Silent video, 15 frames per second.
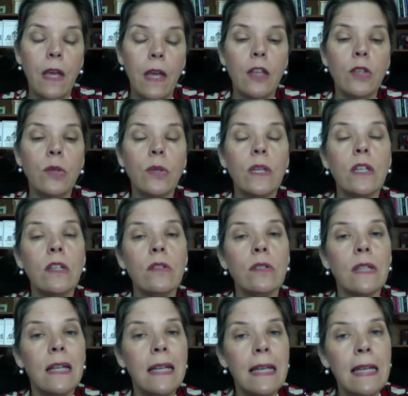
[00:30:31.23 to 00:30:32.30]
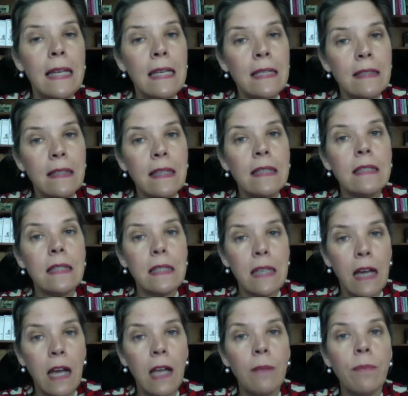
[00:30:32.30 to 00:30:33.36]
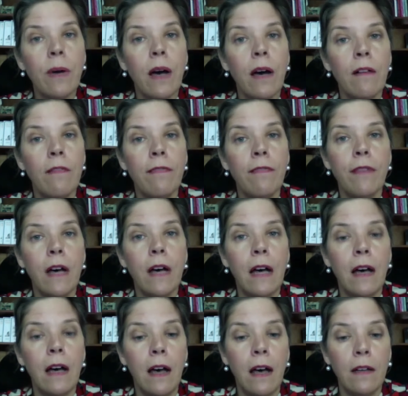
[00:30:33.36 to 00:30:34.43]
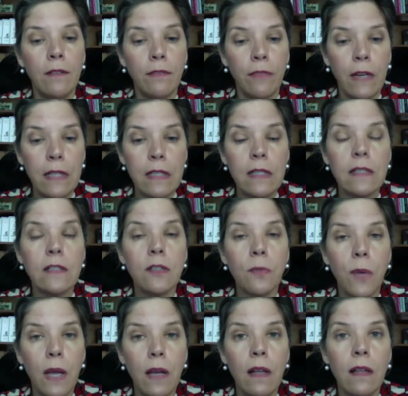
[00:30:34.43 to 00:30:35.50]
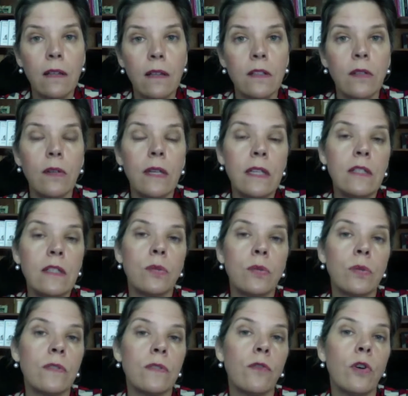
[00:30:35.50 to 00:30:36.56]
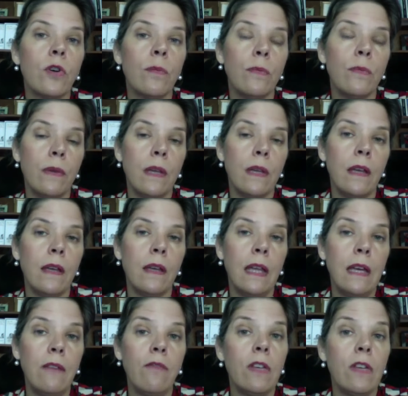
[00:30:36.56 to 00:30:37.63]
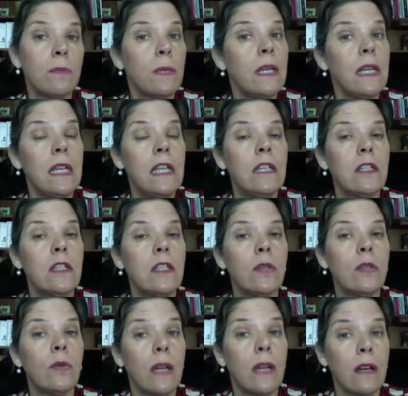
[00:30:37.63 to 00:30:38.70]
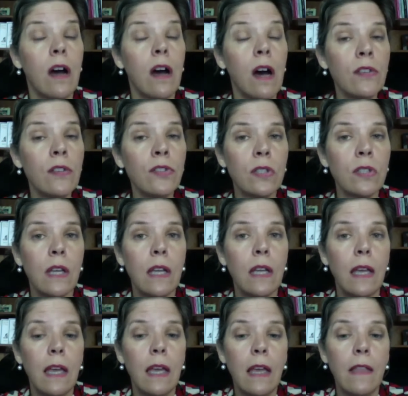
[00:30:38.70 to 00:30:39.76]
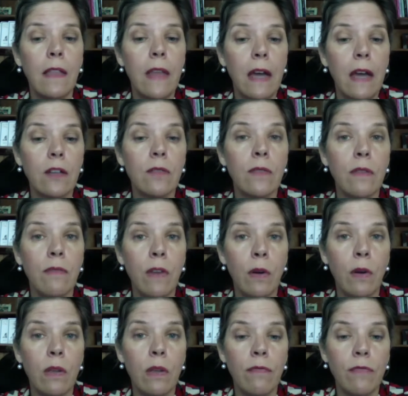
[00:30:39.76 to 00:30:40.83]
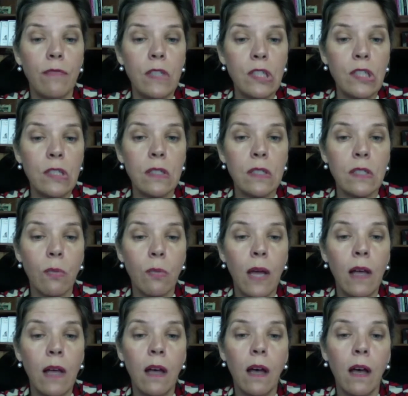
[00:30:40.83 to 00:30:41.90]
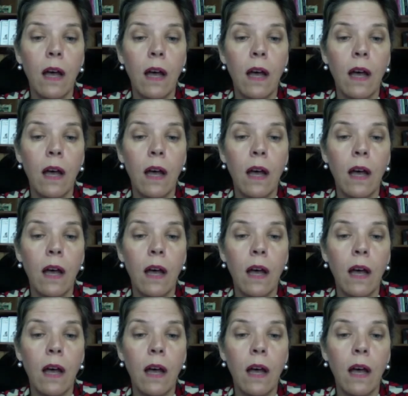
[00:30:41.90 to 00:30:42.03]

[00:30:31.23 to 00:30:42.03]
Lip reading: You can use lease is a type of unfunding as well. So lease transform an investment into a cost, and that could be very efficient as well.